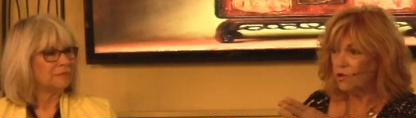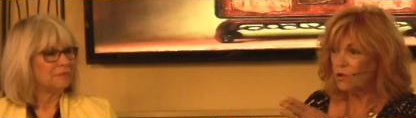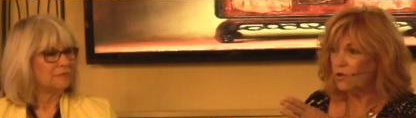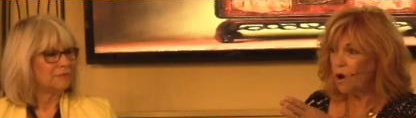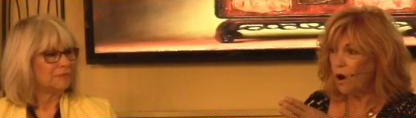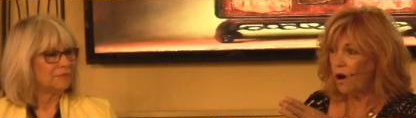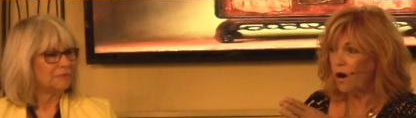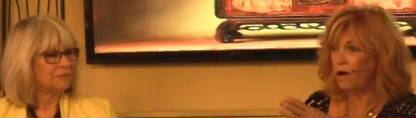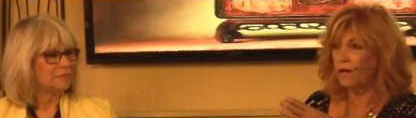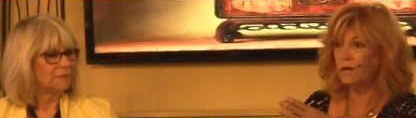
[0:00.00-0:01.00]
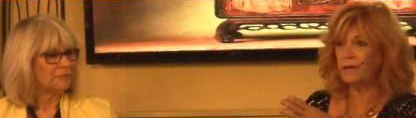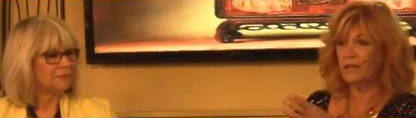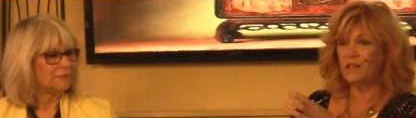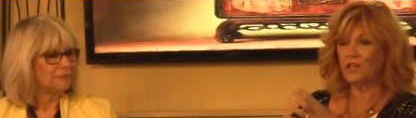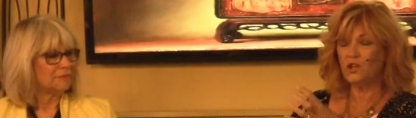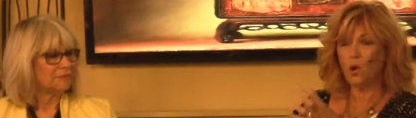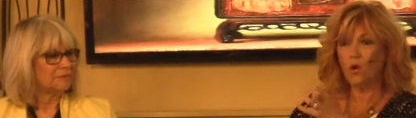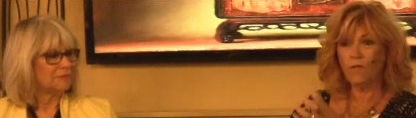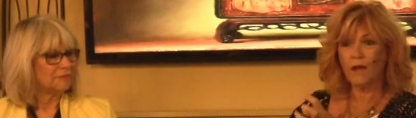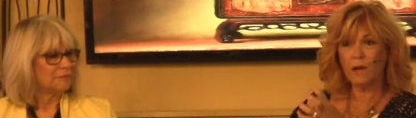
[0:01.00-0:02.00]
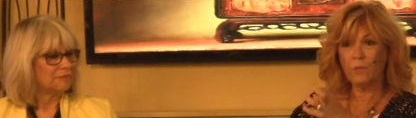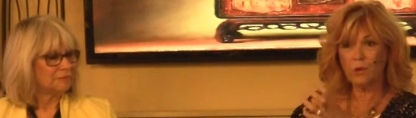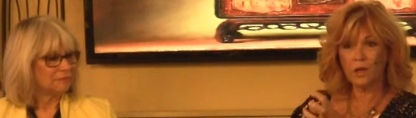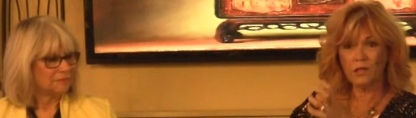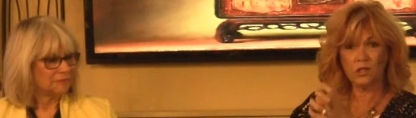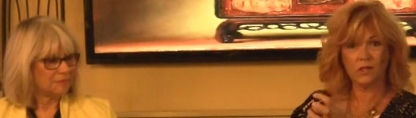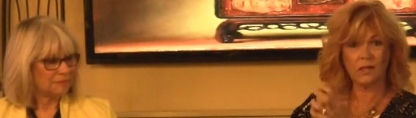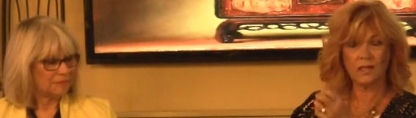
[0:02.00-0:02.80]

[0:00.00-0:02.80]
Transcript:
Speaker 1: who you are, your vibration